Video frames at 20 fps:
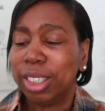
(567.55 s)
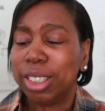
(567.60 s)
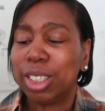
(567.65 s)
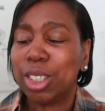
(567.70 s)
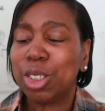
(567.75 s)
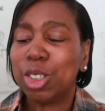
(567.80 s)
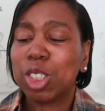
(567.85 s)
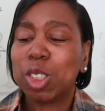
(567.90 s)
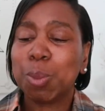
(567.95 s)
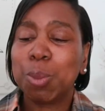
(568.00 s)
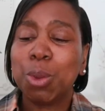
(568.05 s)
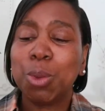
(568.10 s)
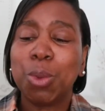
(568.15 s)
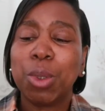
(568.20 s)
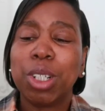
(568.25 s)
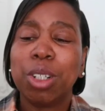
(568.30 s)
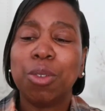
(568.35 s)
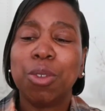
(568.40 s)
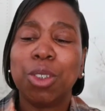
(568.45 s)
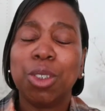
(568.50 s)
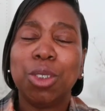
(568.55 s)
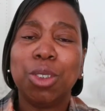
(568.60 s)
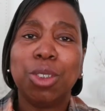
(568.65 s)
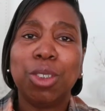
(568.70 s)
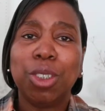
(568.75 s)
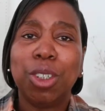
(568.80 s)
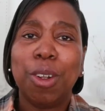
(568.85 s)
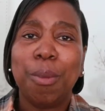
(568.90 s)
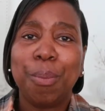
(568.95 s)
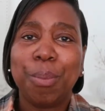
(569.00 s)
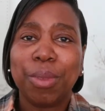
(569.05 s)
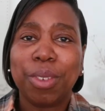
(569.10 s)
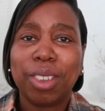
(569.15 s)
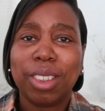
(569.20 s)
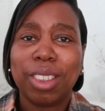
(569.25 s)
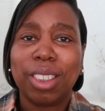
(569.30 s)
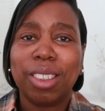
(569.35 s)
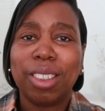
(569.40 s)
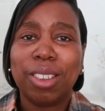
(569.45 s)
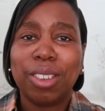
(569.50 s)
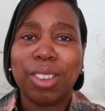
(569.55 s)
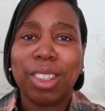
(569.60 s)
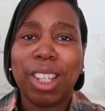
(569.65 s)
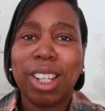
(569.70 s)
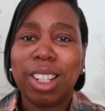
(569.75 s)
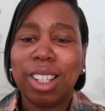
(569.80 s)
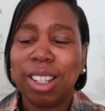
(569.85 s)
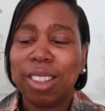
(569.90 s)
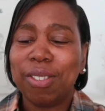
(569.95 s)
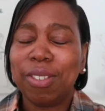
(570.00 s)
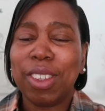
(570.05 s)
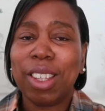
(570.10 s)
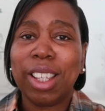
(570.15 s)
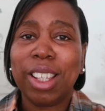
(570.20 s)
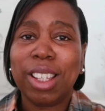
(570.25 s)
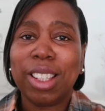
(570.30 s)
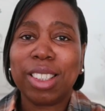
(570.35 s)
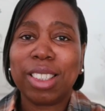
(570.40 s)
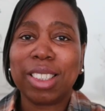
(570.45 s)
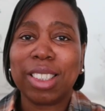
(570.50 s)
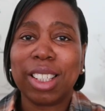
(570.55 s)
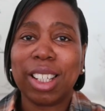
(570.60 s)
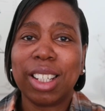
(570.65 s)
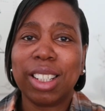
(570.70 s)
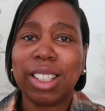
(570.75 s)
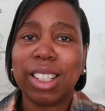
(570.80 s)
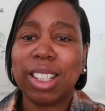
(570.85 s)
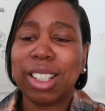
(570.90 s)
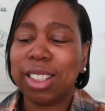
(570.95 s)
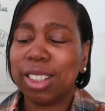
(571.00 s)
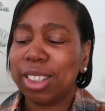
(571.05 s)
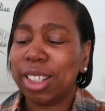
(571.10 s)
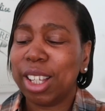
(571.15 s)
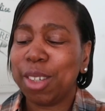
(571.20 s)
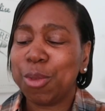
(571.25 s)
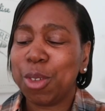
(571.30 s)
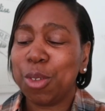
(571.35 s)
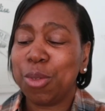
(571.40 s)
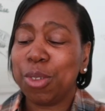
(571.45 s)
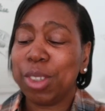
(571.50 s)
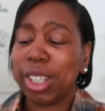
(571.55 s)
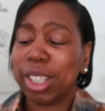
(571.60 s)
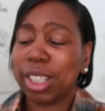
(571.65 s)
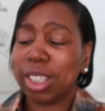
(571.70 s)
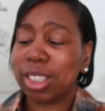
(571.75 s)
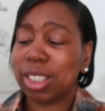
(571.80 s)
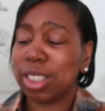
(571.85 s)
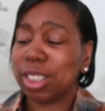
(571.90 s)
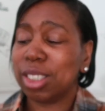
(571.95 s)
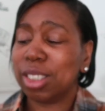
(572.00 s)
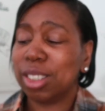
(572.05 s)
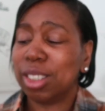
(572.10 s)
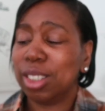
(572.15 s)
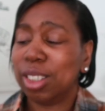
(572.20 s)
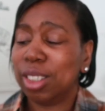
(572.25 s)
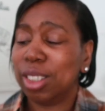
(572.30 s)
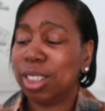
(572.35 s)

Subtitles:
Then you just put one of your on there like that, and then that reflects.